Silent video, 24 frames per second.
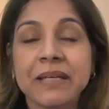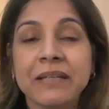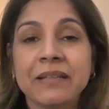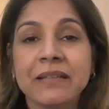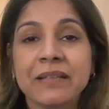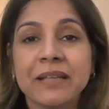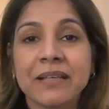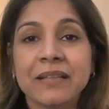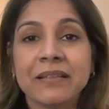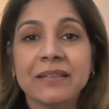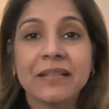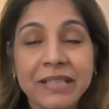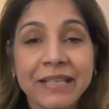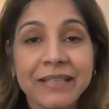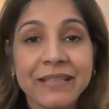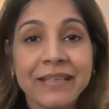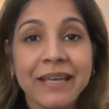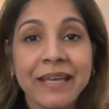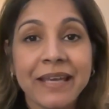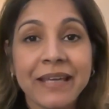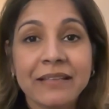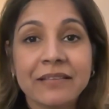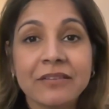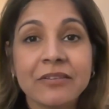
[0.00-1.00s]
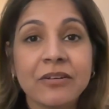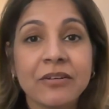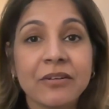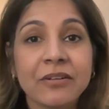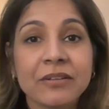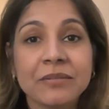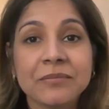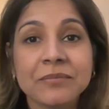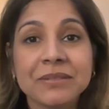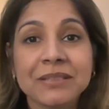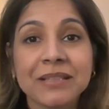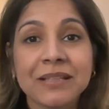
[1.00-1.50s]
and yet they can
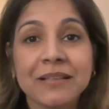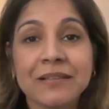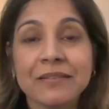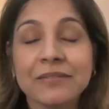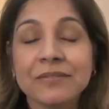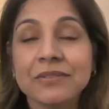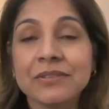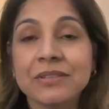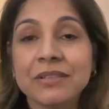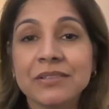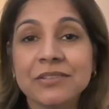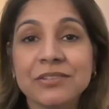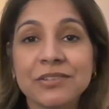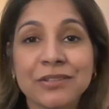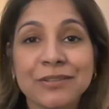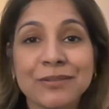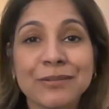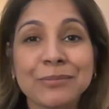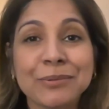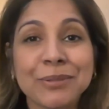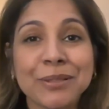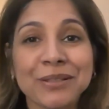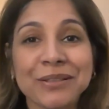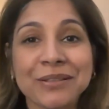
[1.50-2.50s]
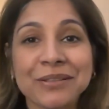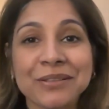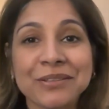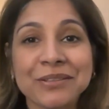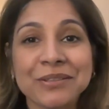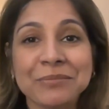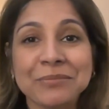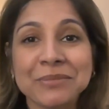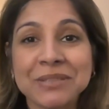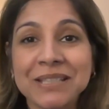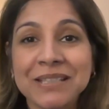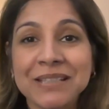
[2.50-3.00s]
call themselves a general
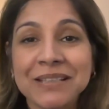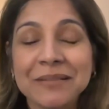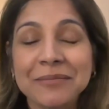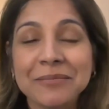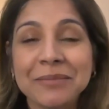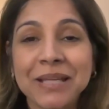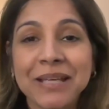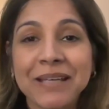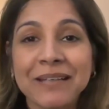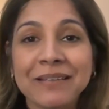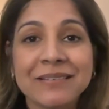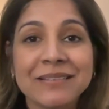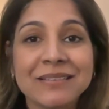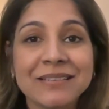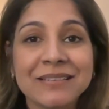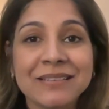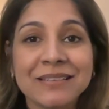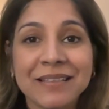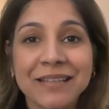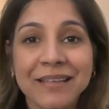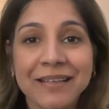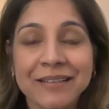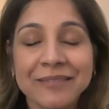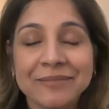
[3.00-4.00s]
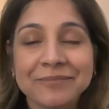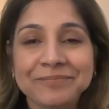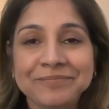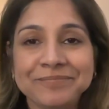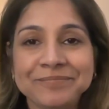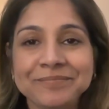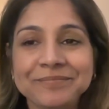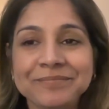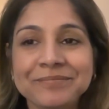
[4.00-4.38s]
partnership team and syndicate.